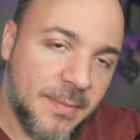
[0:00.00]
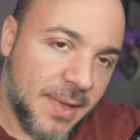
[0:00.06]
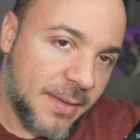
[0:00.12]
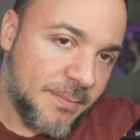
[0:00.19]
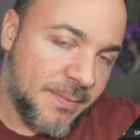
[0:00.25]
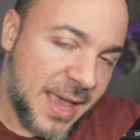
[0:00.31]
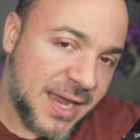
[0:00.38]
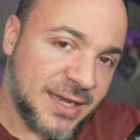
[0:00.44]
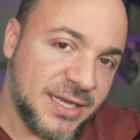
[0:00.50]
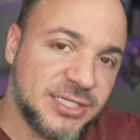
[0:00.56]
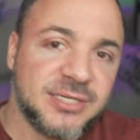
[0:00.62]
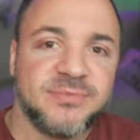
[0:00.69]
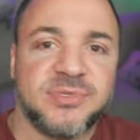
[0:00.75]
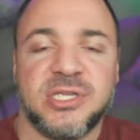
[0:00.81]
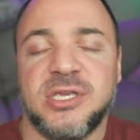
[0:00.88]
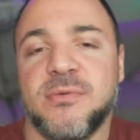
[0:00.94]

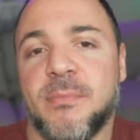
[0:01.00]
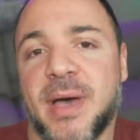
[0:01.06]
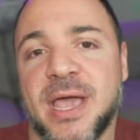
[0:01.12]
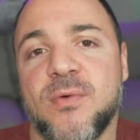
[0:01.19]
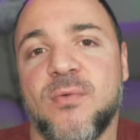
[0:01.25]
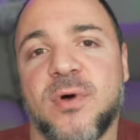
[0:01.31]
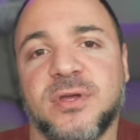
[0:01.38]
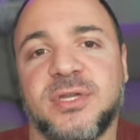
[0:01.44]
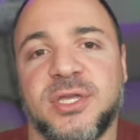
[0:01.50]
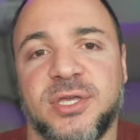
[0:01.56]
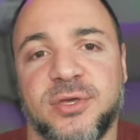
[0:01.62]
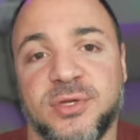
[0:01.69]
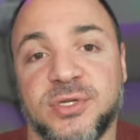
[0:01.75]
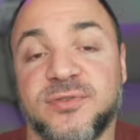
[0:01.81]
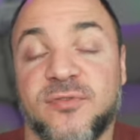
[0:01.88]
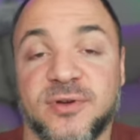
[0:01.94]
mechanisms that you might want to
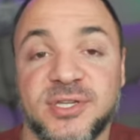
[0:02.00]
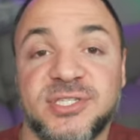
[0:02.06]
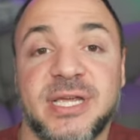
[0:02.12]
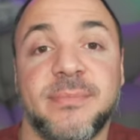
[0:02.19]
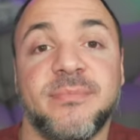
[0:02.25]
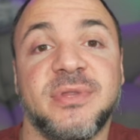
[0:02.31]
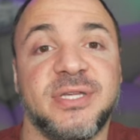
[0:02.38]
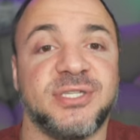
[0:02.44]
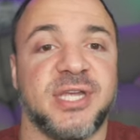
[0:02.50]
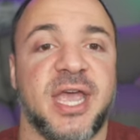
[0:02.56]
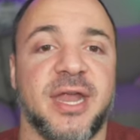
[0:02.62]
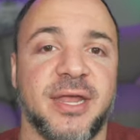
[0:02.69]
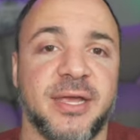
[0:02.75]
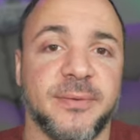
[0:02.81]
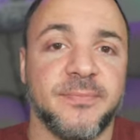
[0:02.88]
use for assembly scanning.